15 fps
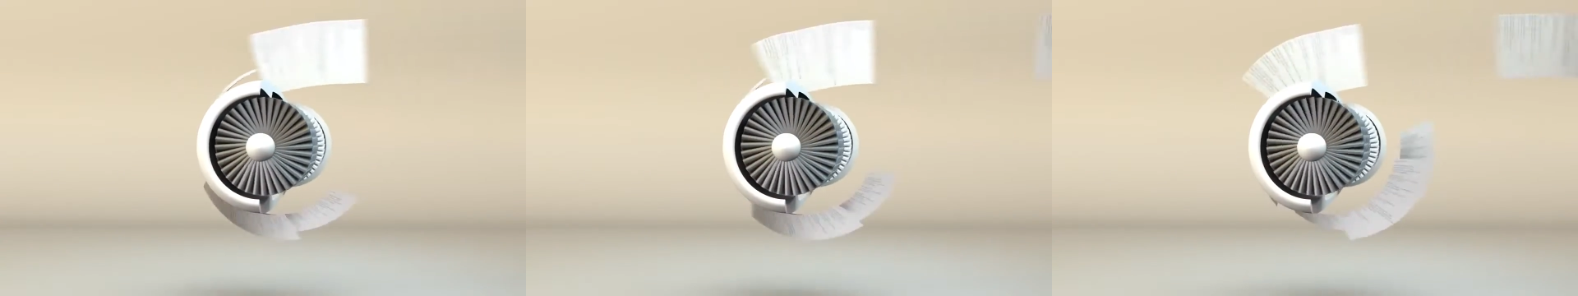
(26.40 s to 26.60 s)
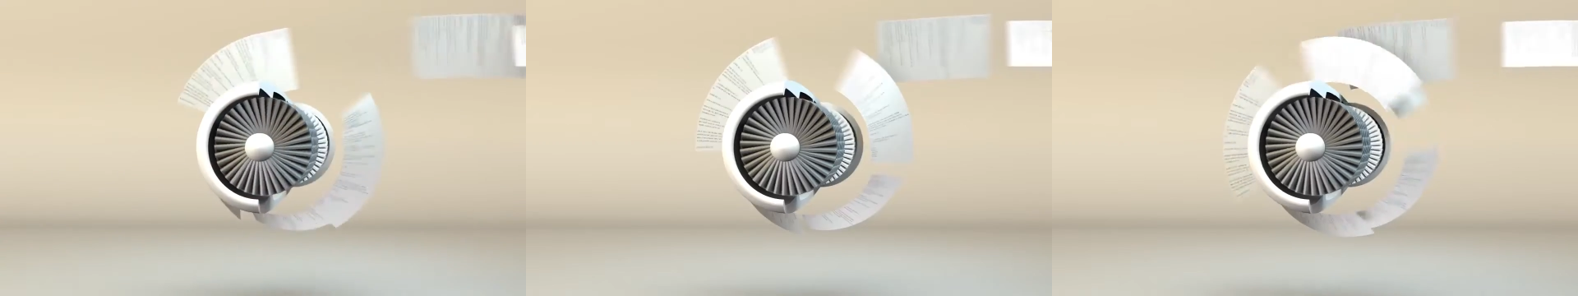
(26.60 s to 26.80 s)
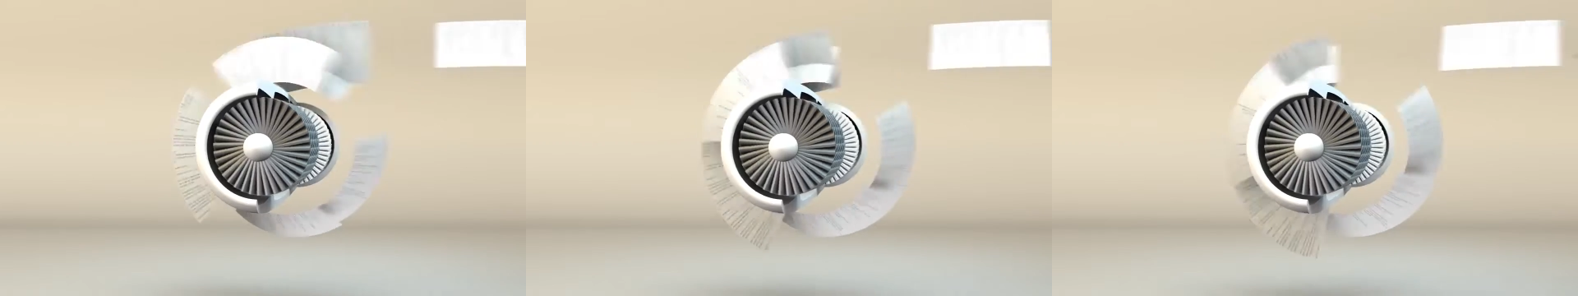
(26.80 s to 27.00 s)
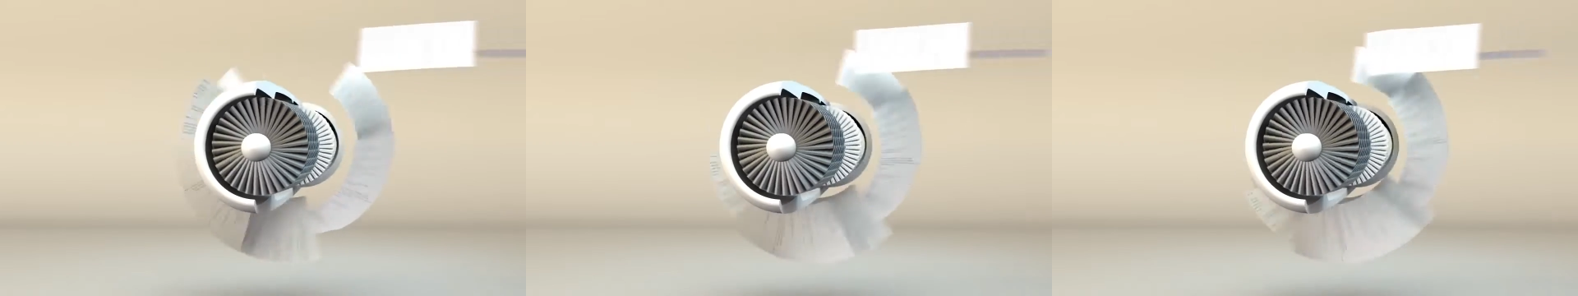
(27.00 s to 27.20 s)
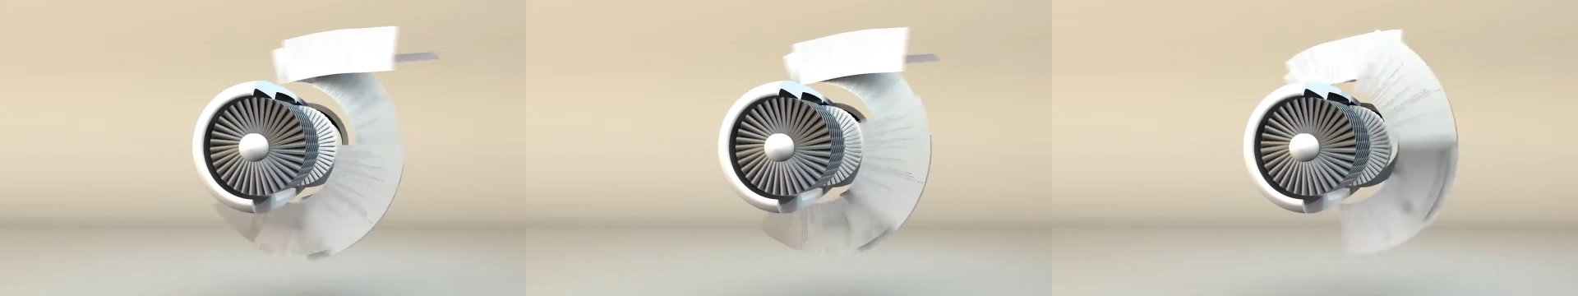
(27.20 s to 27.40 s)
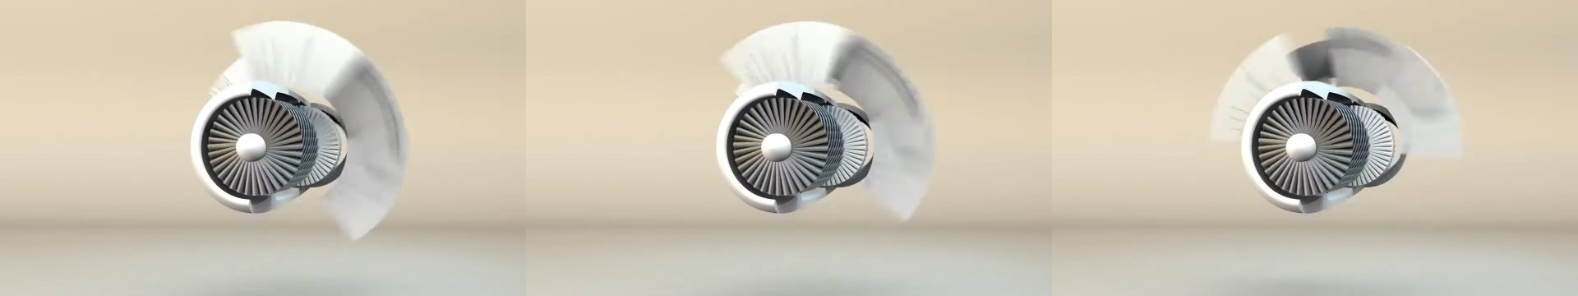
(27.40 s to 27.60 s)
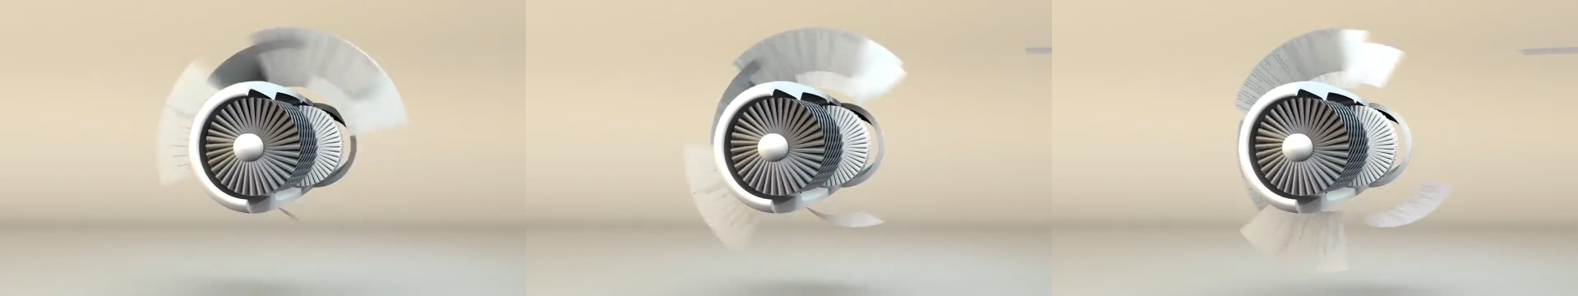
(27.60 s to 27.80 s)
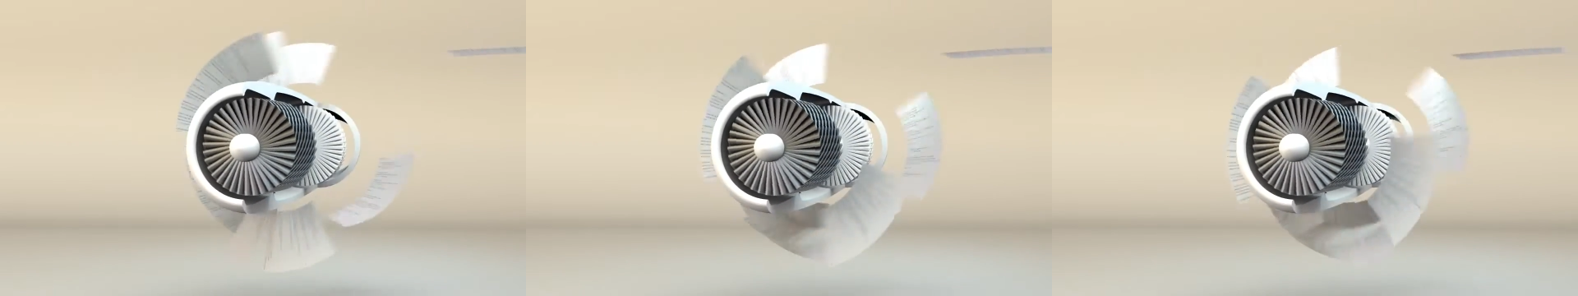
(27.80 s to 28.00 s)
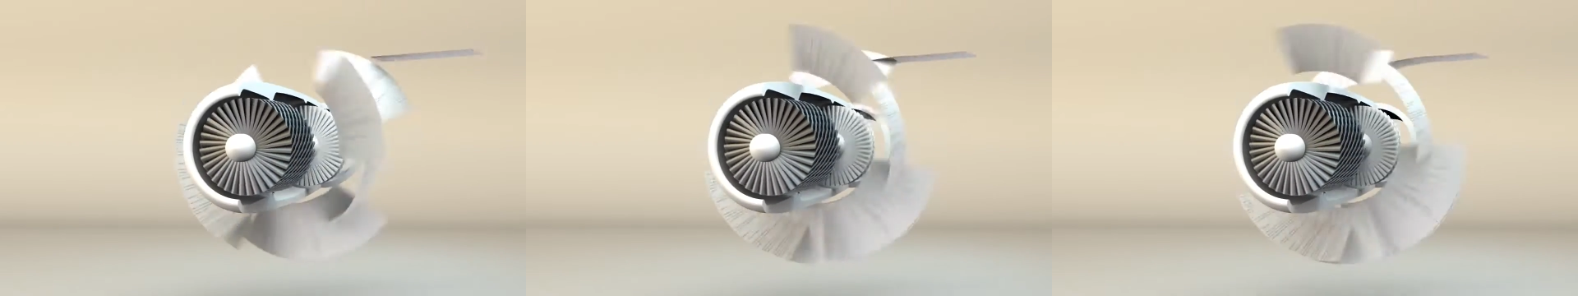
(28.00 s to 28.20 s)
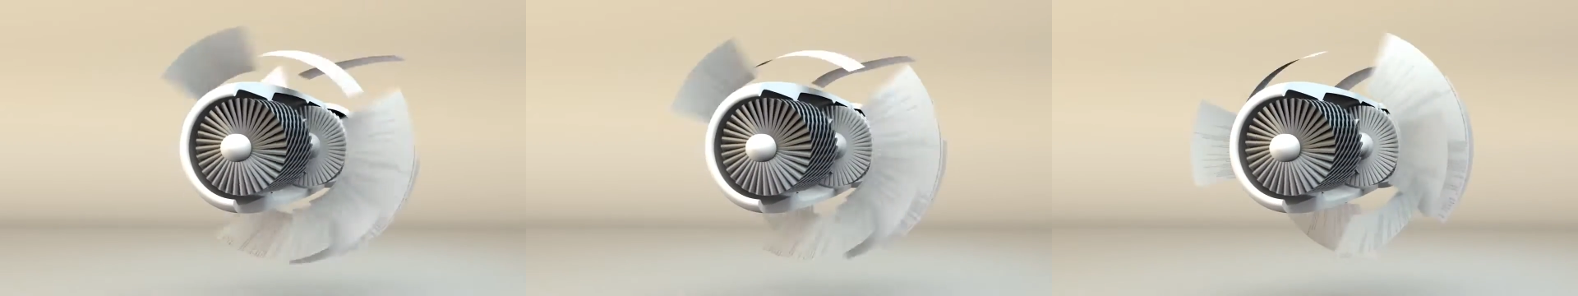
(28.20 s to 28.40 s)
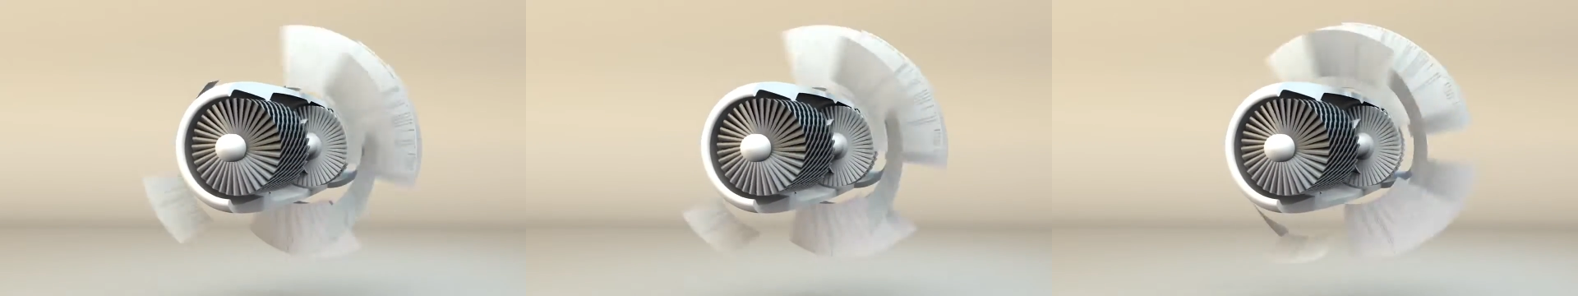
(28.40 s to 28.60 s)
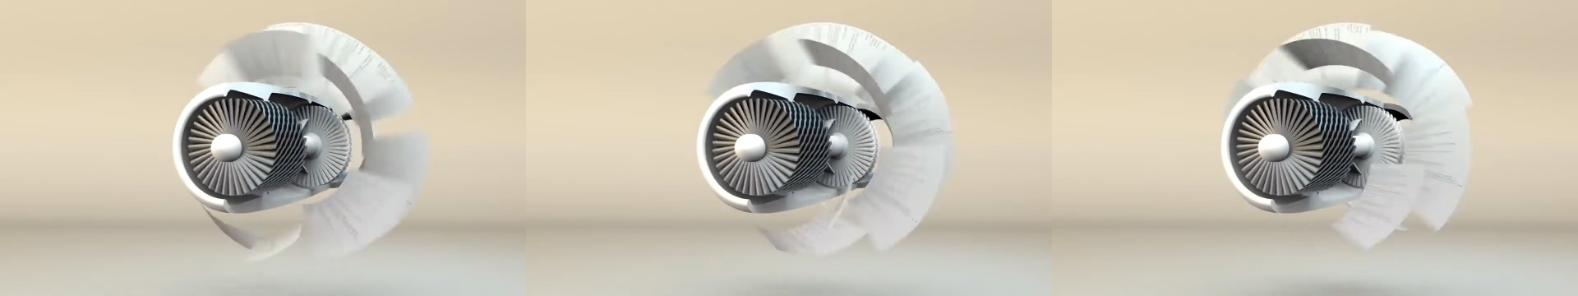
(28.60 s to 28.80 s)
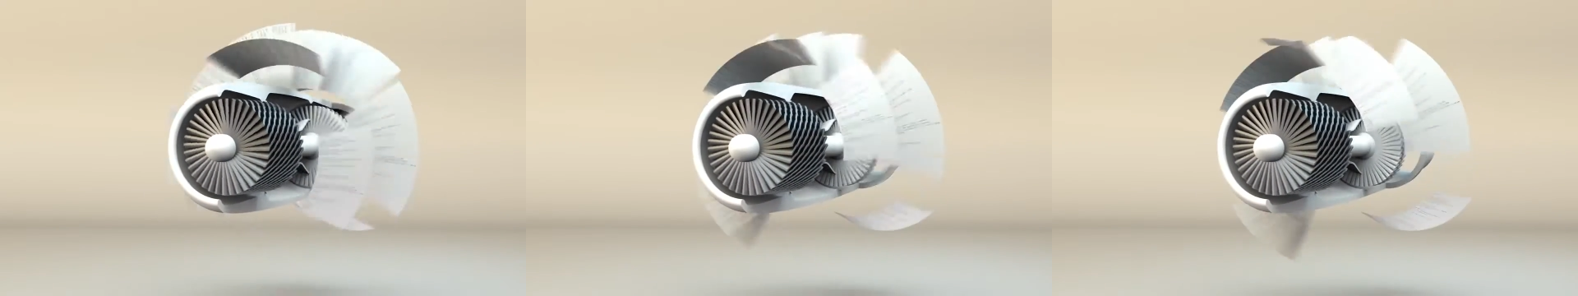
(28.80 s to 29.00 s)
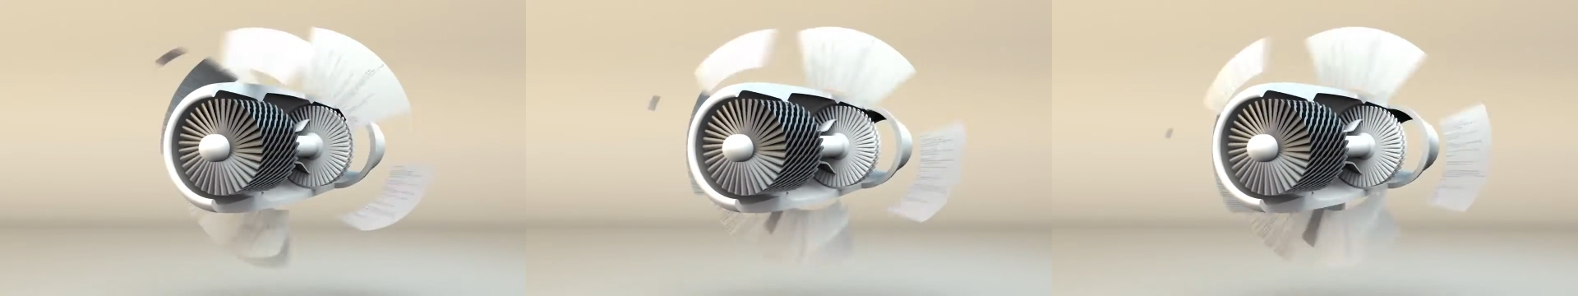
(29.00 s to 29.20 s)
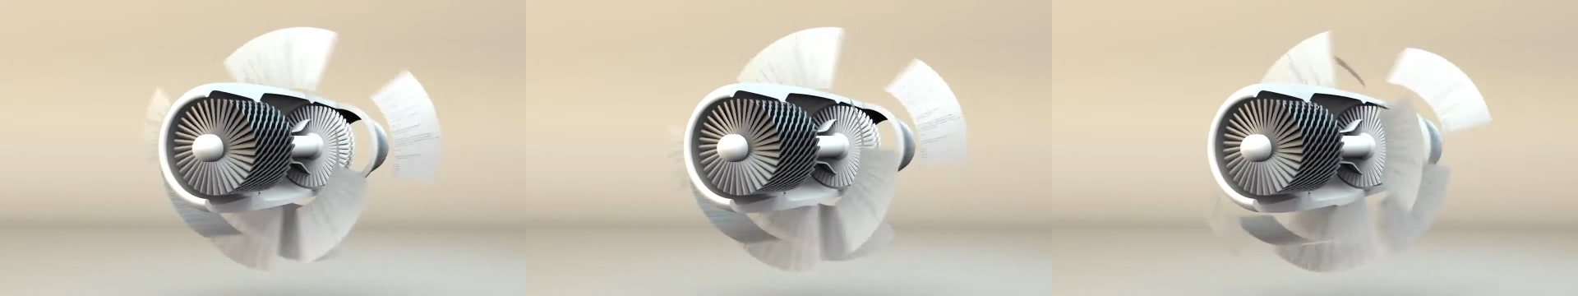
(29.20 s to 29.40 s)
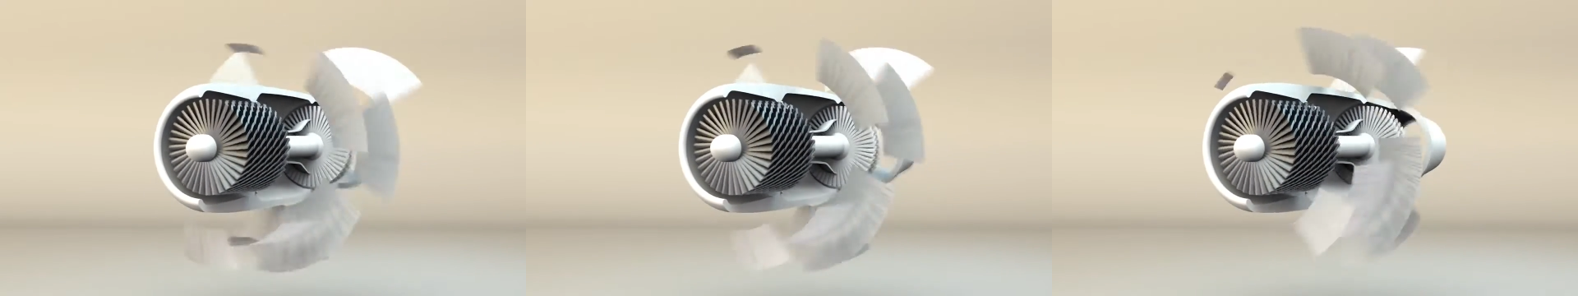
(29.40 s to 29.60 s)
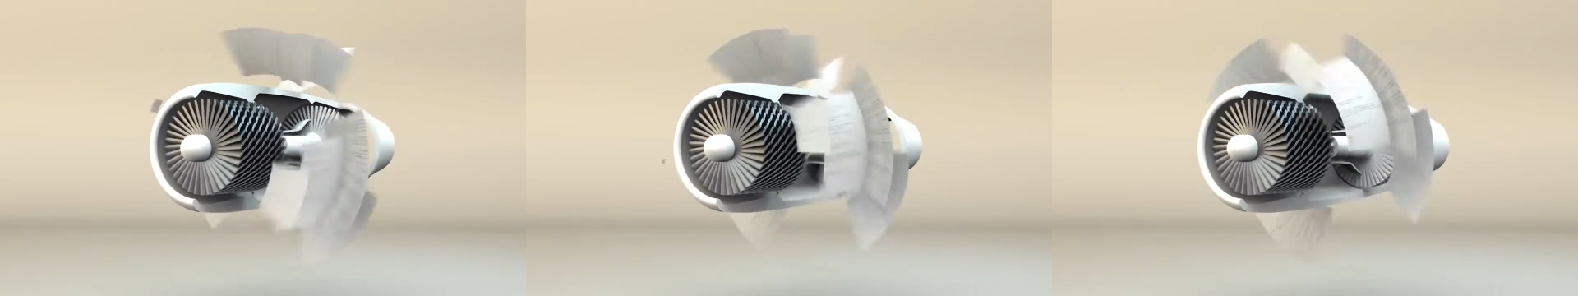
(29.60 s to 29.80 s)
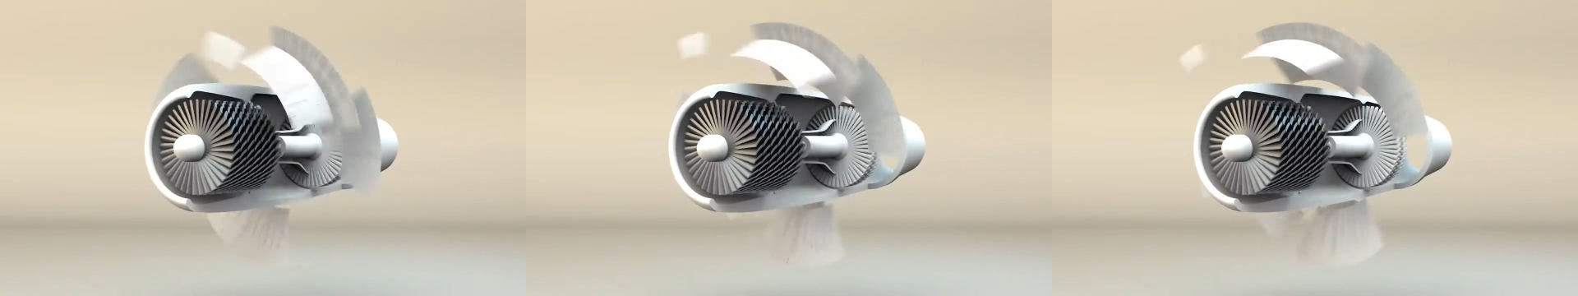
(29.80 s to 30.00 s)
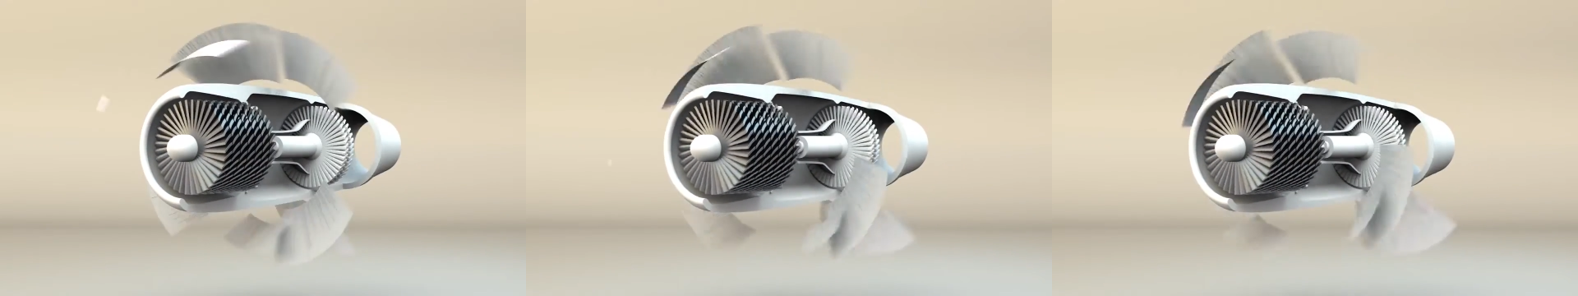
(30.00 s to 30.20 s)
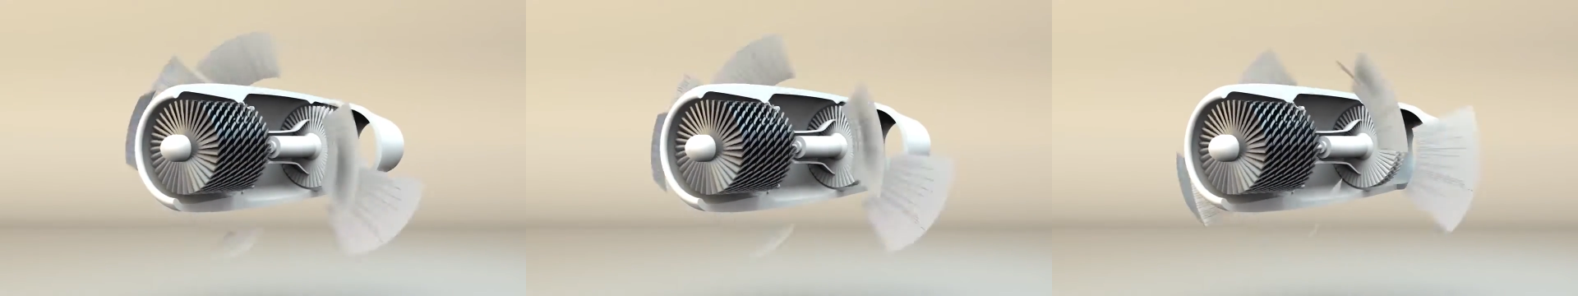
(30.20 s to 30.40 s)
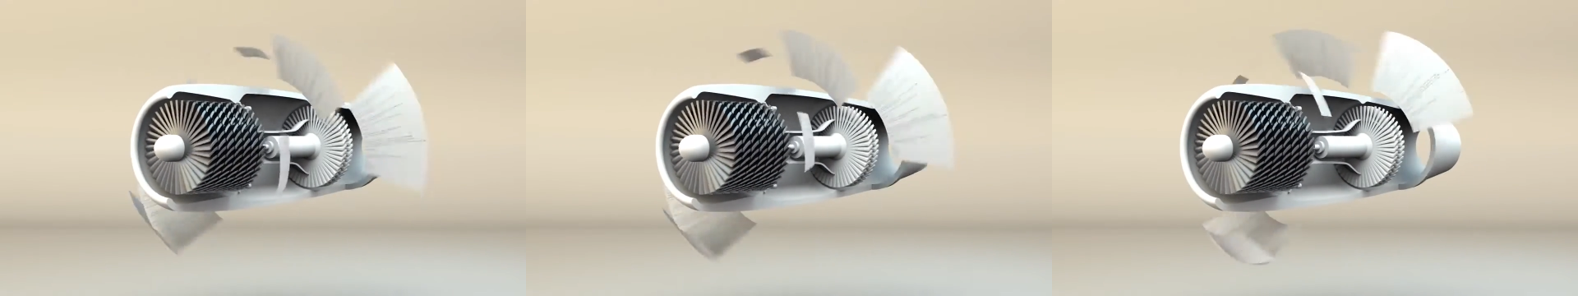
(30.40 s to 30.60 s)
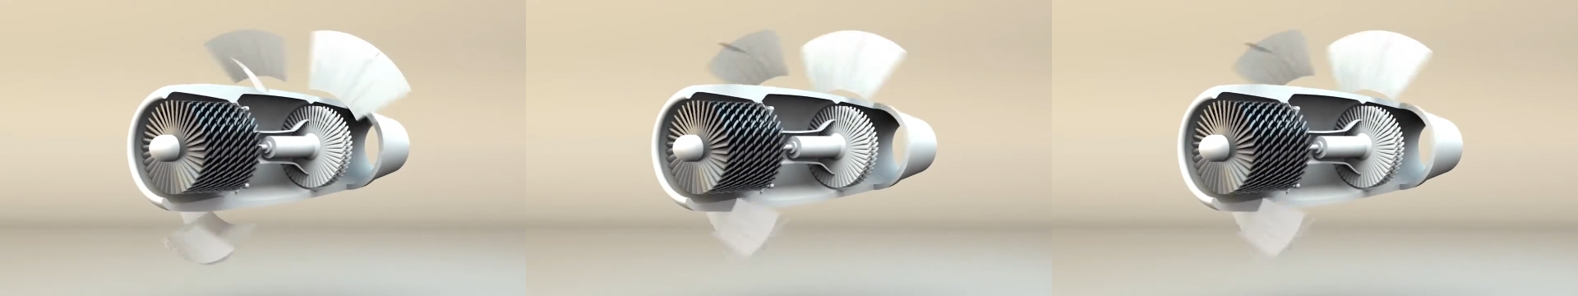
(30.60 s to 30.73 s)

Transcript: No face is visible, so there are no lips to read.